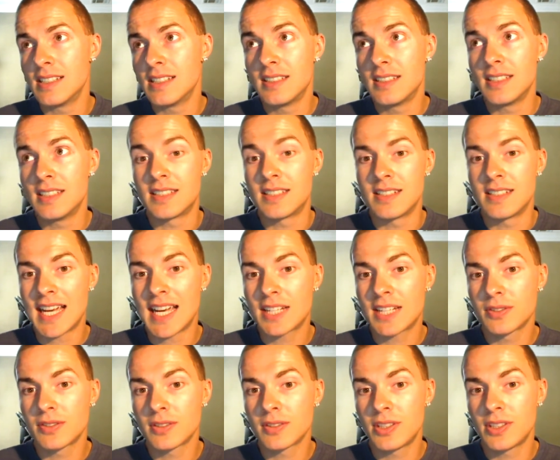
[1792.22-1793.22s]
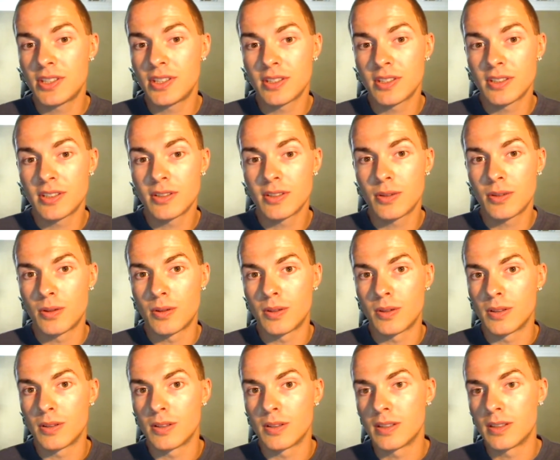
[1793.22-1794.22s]
natural cure
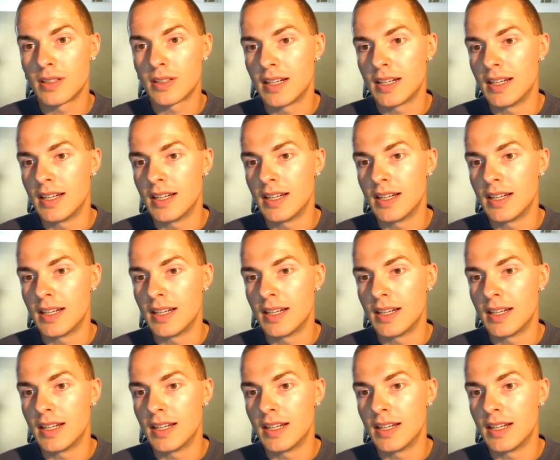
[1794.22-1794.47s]
or